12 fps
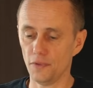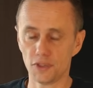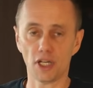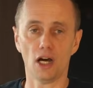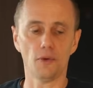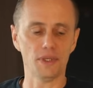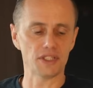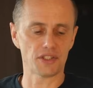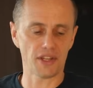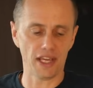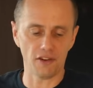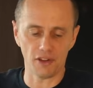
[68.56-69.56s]
Darwin's
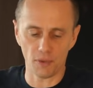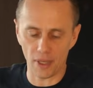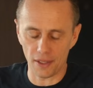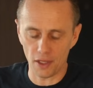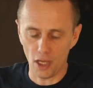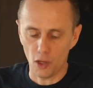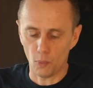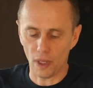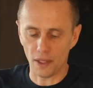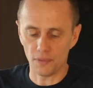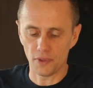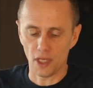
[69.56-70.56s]
theory,
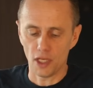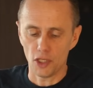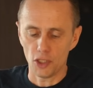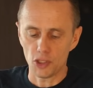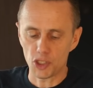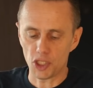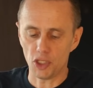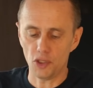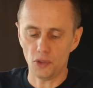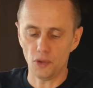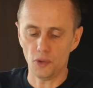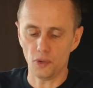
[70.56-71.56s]
when
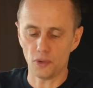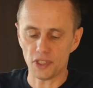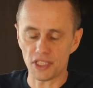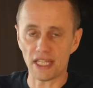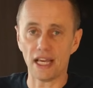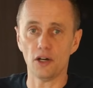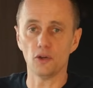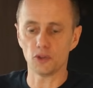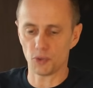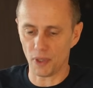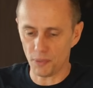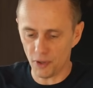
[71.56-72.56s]
two
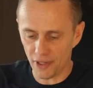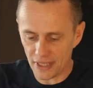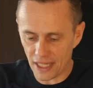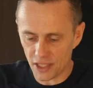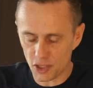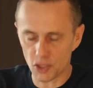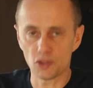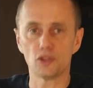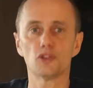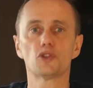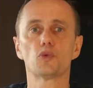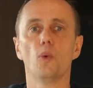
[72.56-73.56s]
cells, we were in that
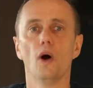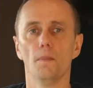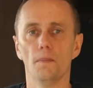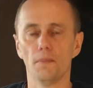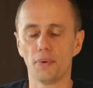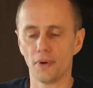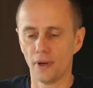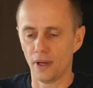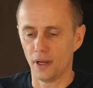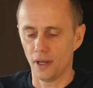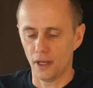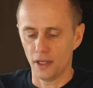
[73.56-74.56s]
swampy
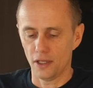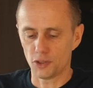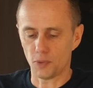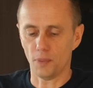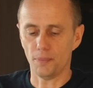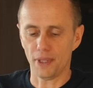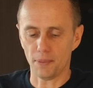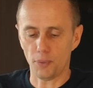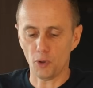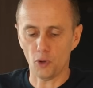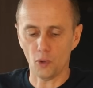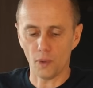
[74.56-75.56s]

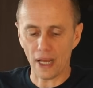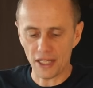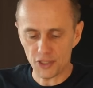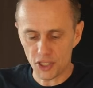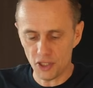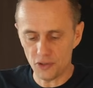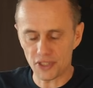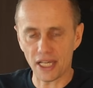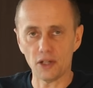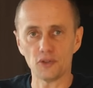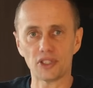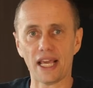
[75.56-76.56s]
pool, and two
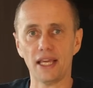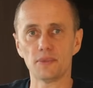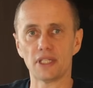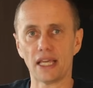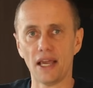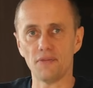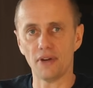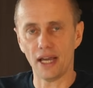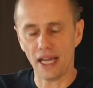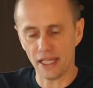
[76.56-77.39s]
cells came together